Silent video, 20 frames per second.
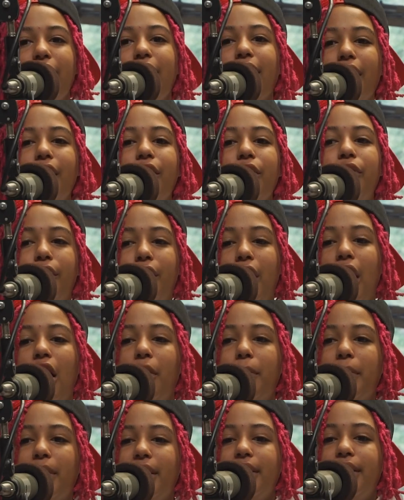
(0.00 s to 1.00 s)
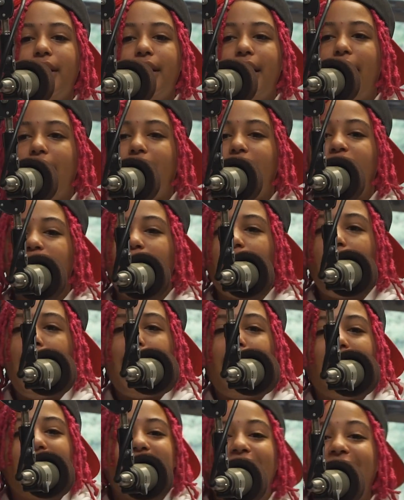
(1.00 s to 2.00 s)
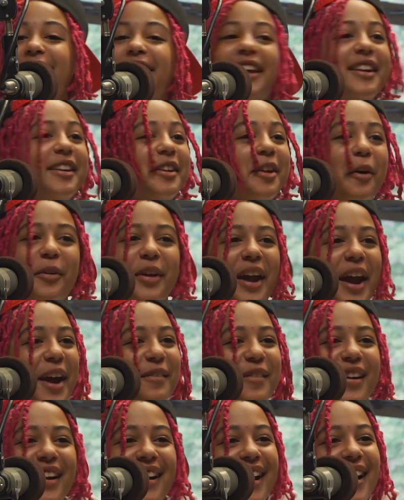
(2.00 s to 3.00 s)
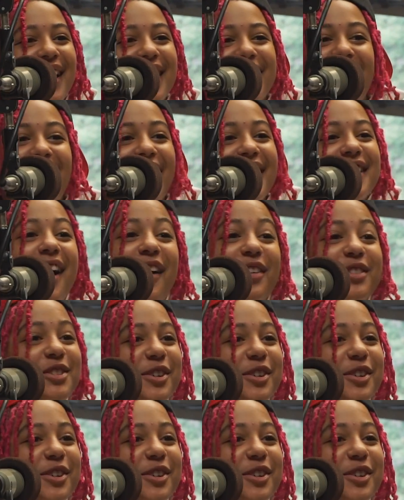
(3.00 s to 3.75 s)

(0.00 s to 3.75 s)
you know, called me. Then I I, I, did it on camera and everything because I